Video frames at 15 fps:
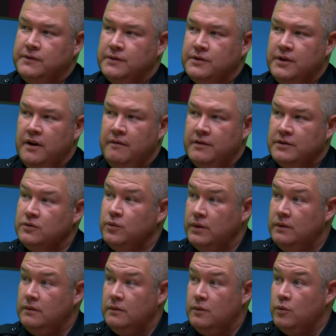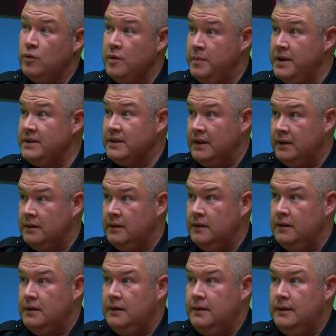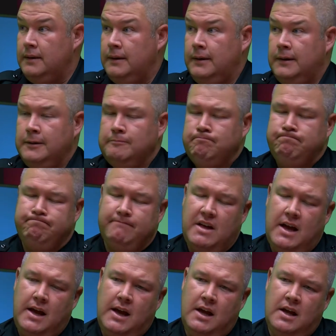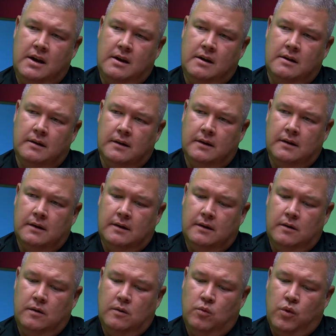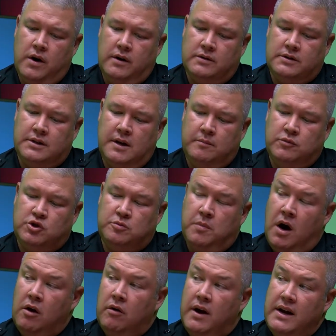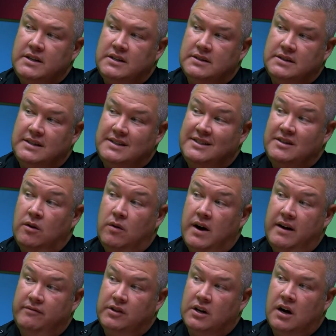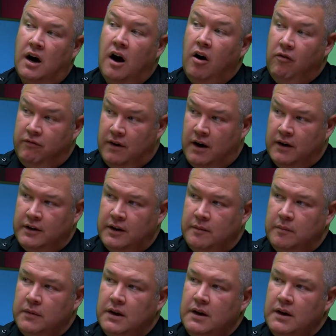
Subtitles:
service, we're busy. And where some smaller agencies don't have the call volume,